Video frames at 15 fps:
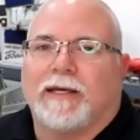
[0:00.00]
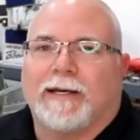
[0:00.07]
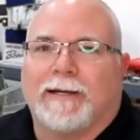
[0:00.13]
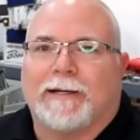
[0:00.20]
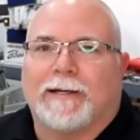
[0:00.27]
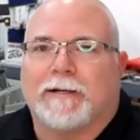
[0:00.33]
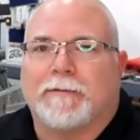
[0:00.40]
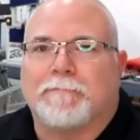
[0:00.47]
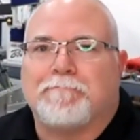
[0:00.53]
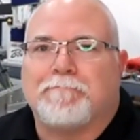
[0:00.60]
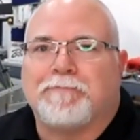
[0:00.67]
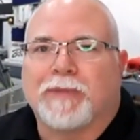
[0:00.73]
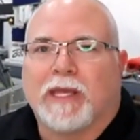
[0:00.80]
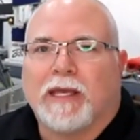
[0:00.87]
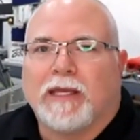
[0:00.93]

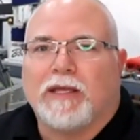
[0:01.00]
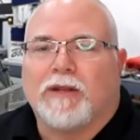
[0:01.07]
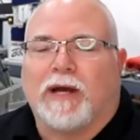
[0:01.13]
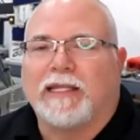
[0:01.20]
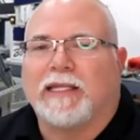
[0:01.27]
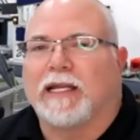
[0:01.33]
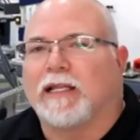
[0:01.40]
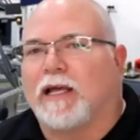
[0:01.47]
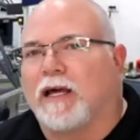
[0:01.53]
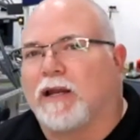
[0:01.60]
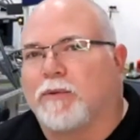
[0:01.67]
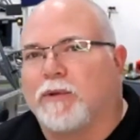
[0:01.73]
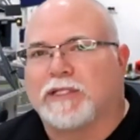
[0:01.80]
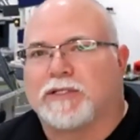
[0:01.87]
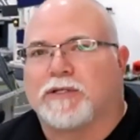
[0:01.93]
Um, you know, I did a lot
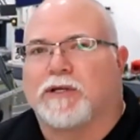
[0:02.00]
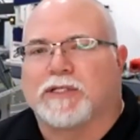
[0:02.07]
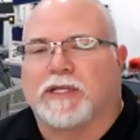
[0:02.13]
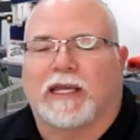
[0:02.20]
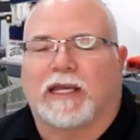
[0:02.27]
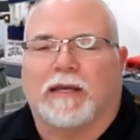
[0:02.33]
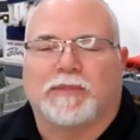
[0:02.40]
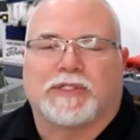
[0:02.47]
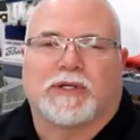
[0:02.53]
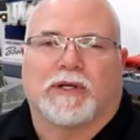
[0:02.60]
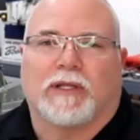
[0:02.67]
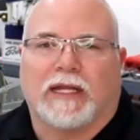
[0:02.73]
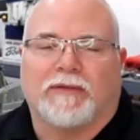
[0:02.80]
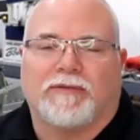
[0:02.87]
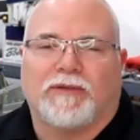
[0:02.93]
of research, like I'm sure
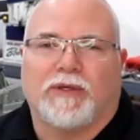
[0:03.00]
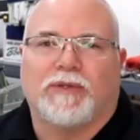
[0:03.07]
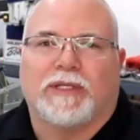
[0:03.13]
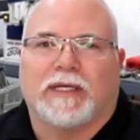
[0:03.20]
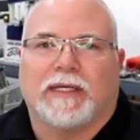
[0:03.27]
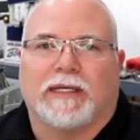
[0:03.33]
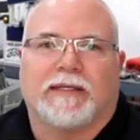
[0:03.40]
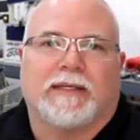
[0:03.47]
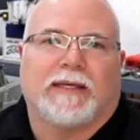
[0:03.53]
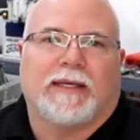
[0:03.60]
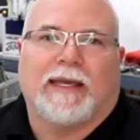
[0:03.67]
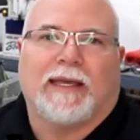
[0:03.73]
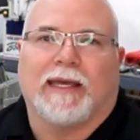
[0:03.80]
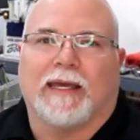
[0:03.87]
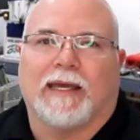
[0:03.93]
a lot of you did,
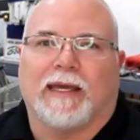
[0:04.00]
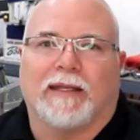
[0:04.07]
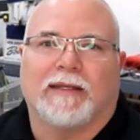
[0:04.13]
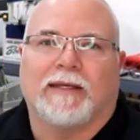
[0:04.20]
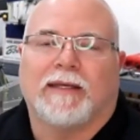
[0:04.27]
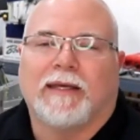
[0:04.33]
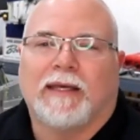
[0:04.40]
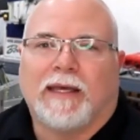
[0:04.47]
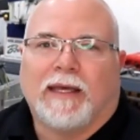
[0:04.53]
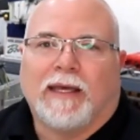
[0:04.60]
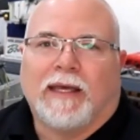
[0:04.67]
and